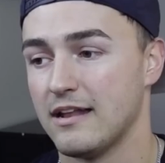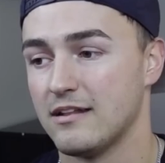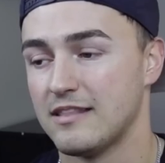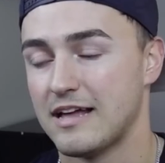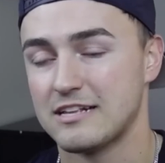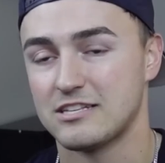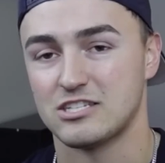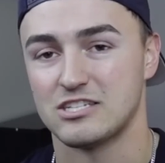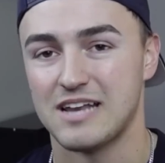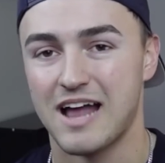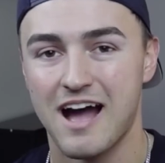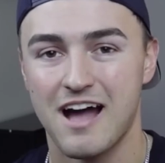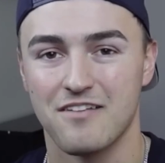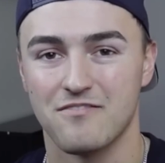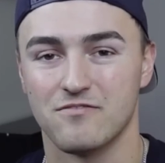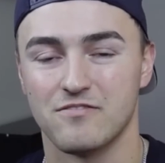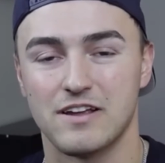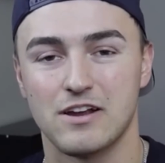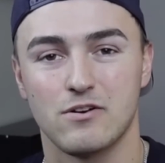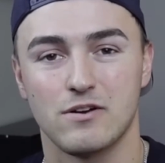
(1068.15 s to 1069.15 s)
that's not
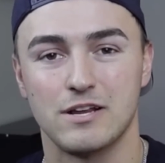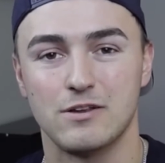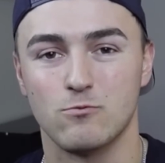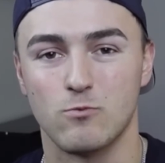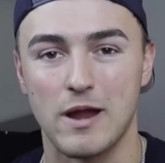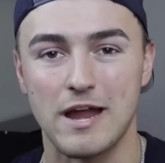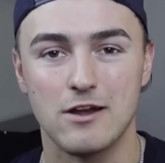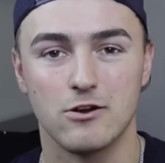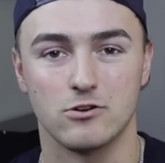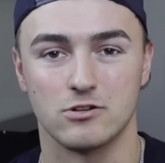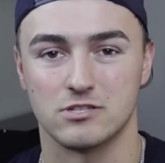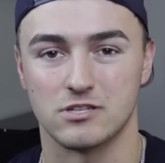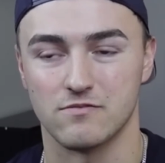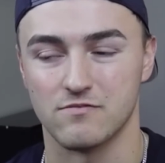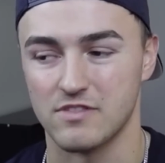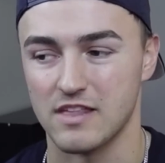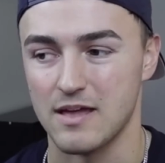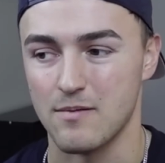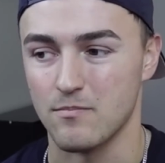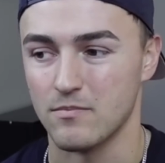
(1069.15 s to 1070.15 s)
very Raiders of
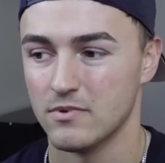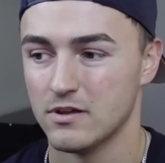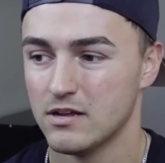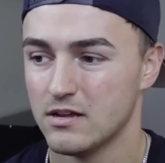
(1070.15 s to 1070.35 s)
them.